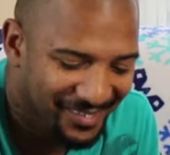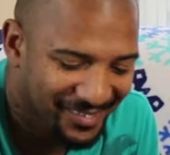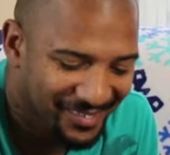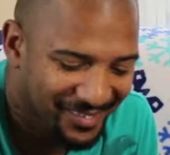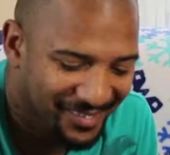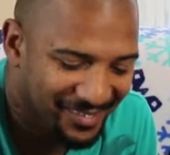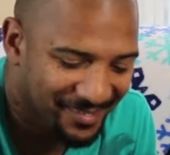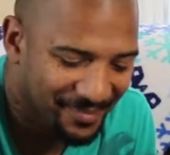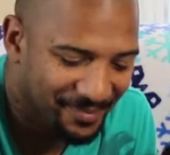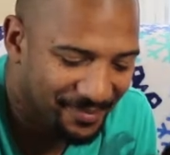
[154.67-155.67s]

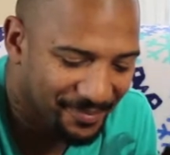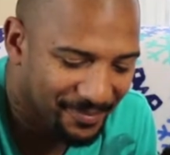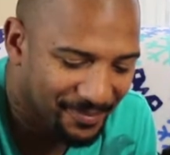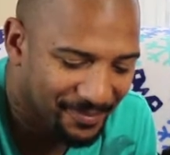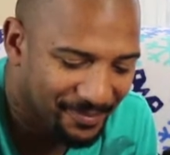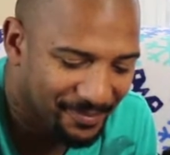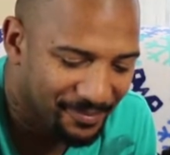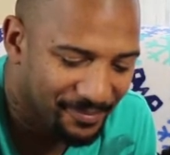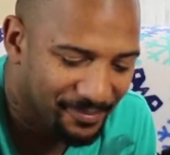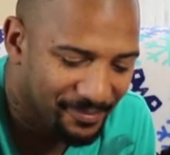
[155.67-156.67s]

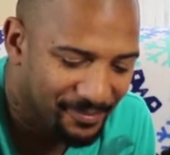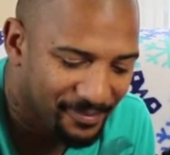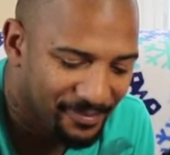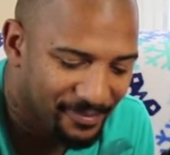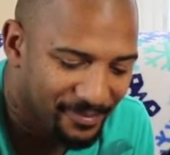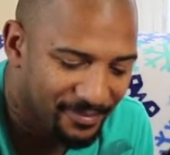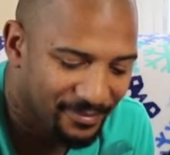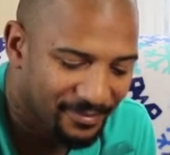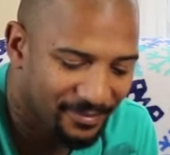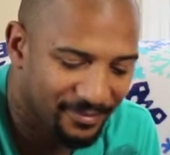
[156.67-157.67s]

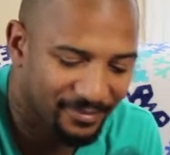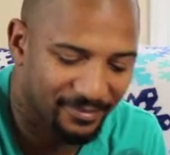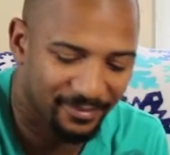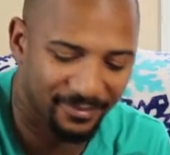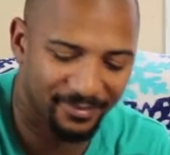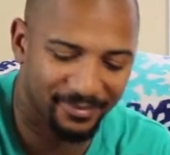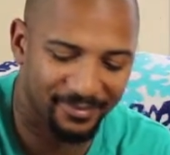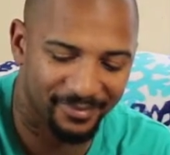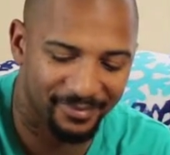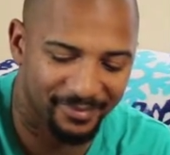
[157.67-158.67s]

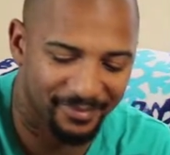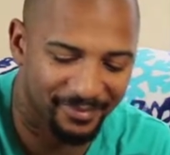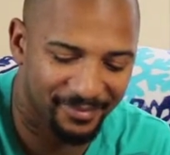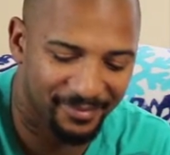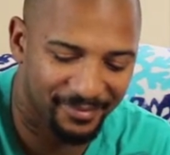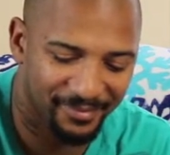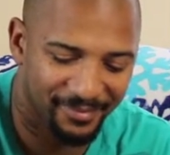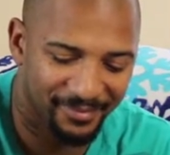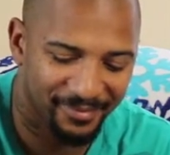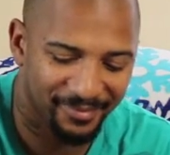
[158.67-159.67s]

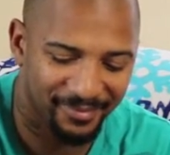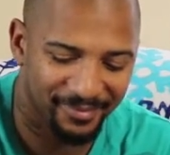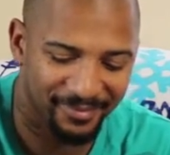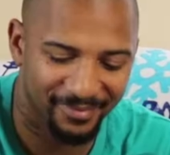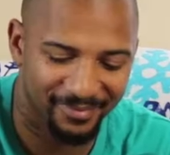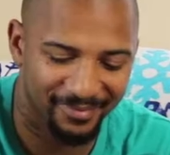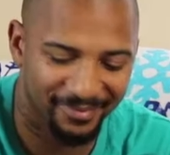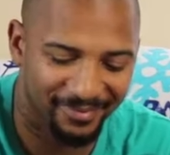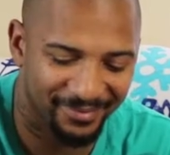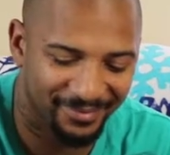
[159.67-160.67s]

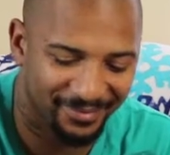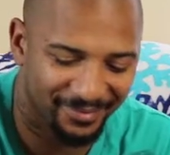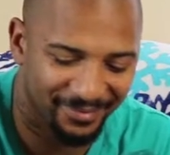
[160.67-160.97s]
The person shown says nothing.